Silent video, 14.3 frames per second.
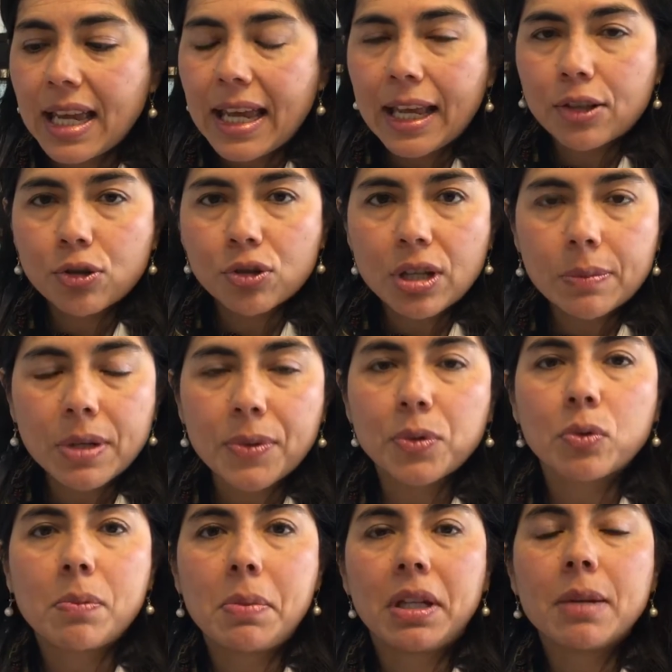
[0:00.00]
And so sometimes we'll
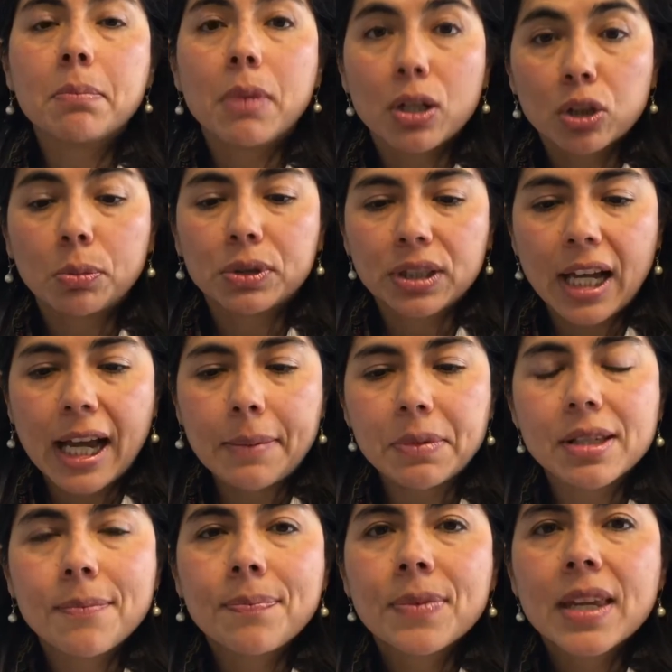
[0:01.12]
repeat it multiple times.